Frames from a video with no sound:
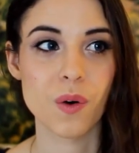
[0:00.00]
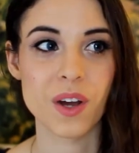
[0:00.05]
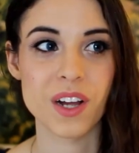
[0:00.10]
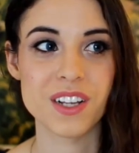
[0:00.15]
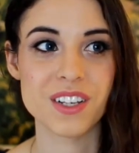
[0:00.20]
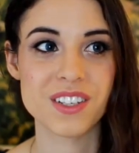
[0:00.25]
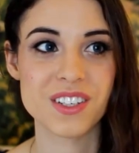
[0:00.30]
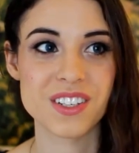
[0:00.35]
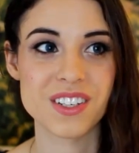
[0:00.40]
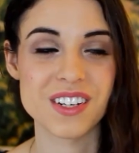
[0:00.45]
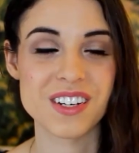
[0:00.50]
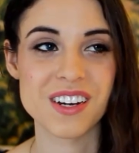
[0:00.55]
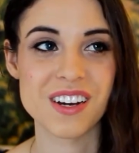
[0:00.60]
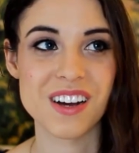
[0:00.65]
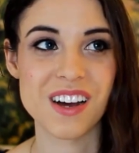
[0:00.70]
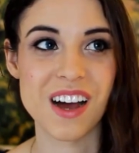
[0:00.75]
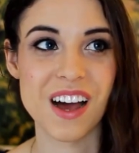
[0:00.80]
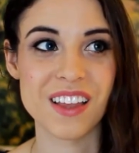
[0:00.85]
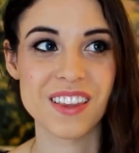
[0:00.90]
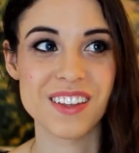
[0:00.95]
which
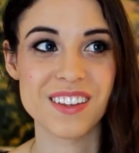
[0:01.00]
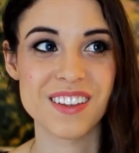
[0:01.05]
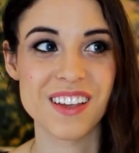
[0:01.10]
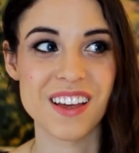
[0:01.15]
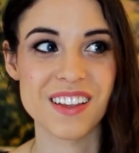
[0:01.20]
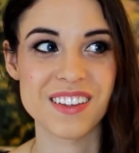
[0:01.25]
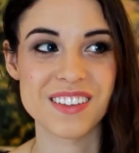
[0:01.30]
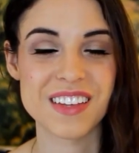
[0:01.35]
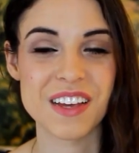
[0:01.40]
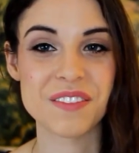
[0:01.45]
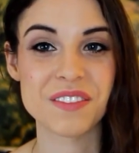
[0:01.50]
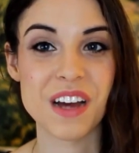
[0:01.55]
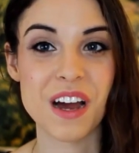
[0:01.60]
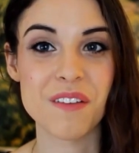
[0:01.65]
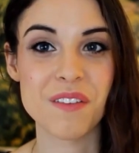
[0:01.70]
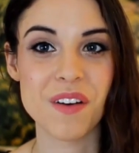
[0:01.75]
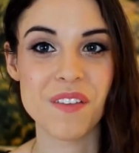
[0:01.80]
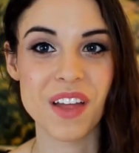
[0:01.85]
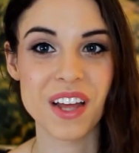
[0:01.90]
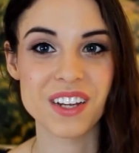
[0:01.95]
at the same
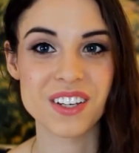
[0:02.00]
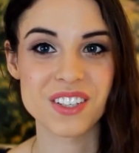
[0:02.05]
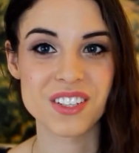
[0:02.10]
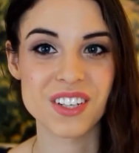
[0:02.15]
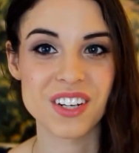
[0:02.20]
time I'm like,